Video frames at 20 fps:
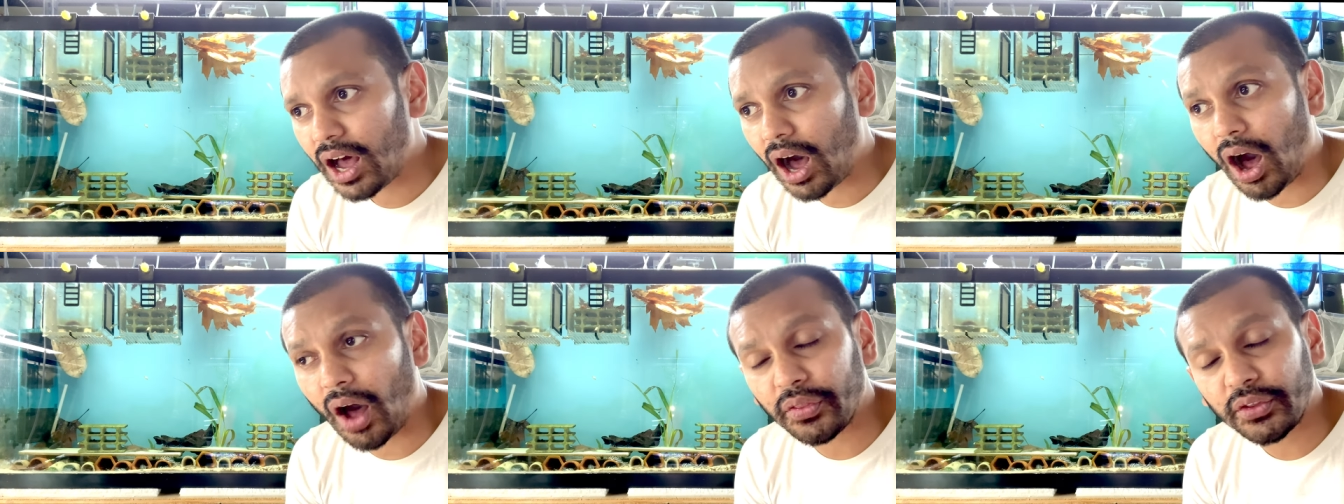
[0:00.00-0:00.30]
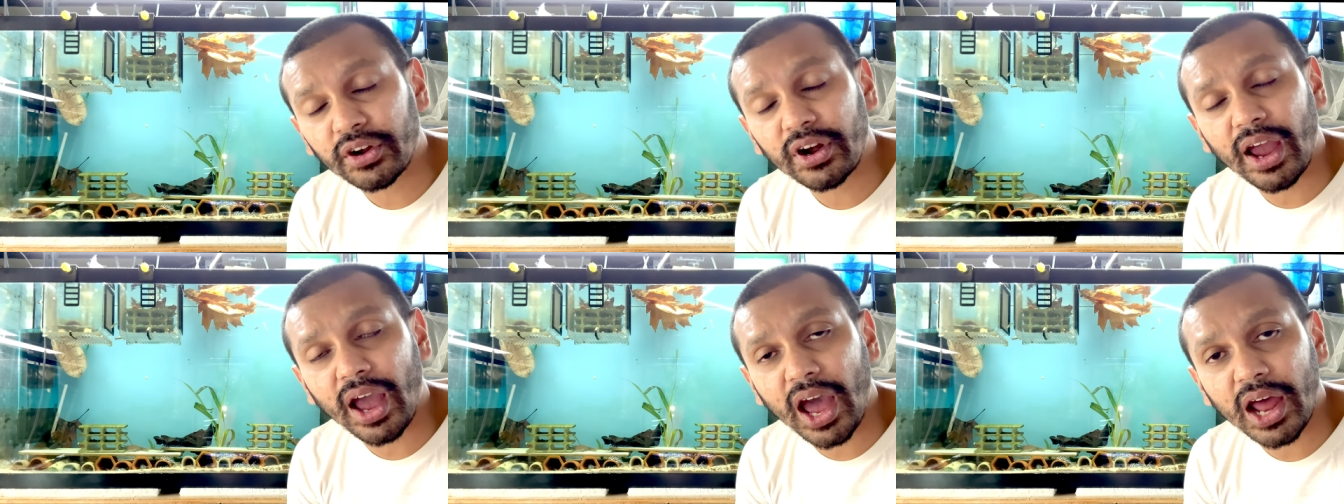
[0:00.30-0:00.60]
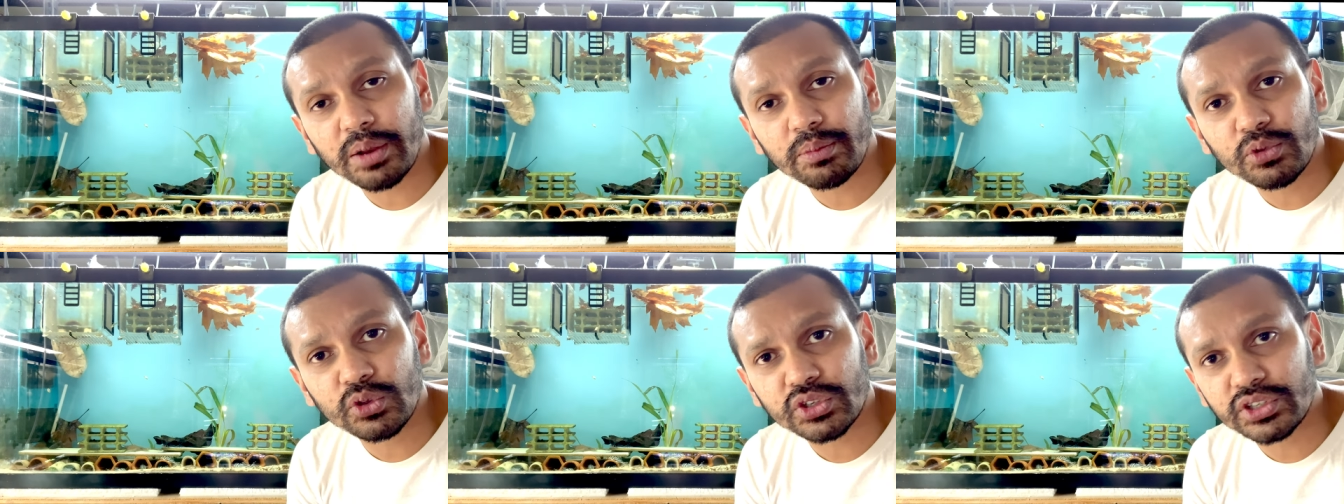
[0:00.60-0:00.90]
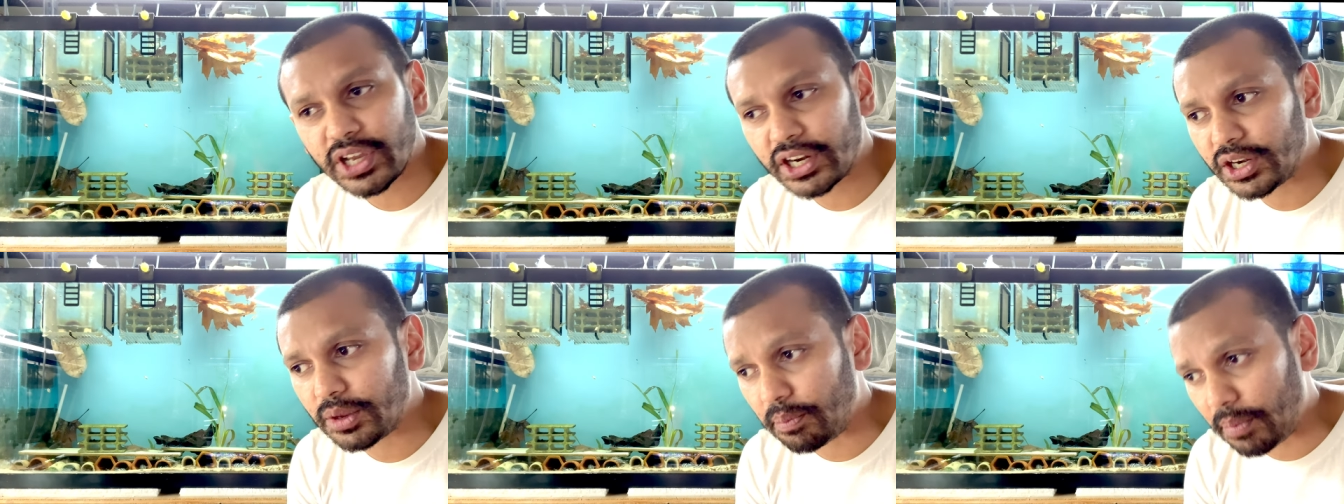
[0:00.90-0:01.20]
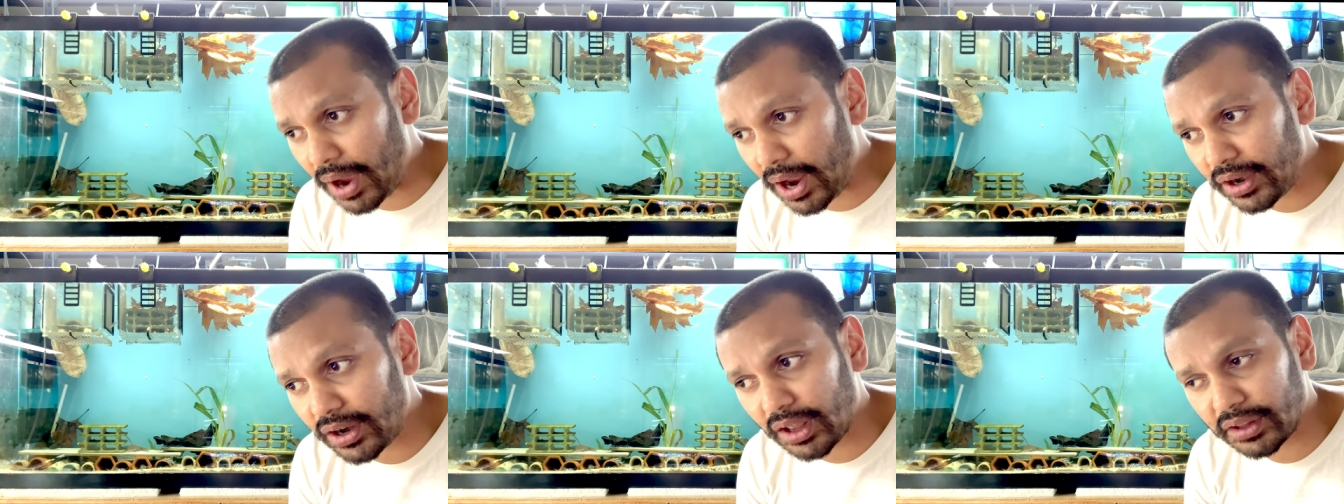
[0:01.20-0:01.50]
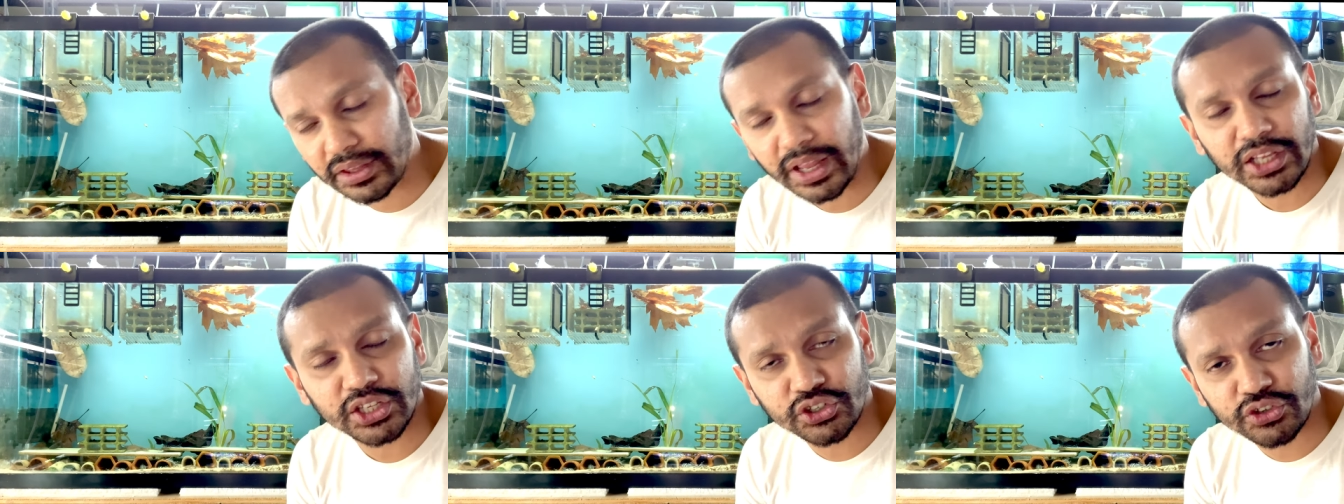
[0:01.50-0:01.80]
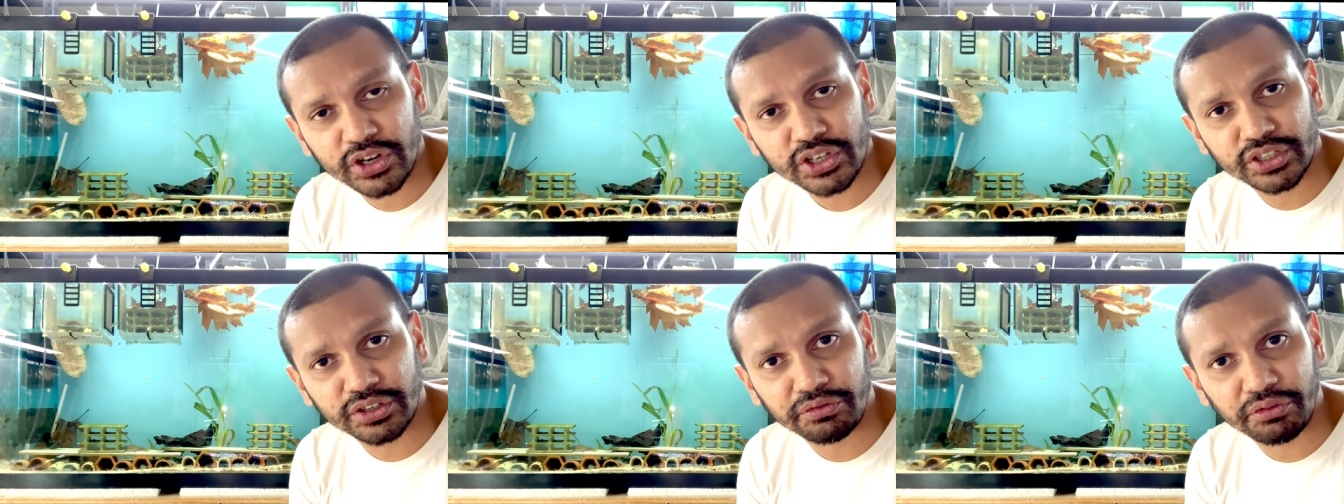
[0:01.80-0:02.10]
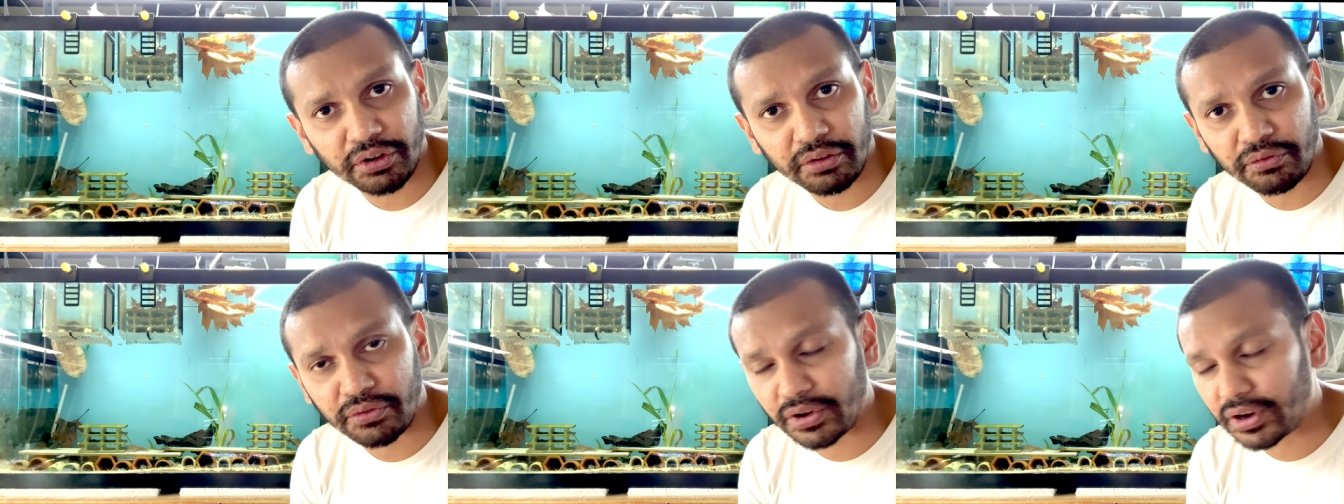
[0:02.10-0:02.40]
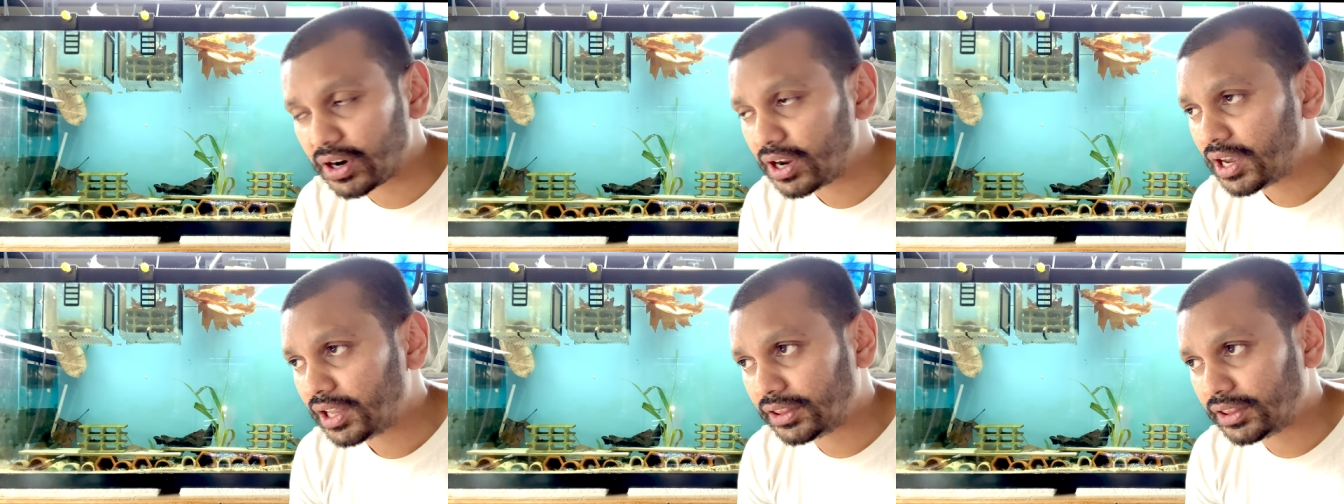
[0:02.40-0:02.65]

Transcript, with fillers: other animals that depend on that stretch of river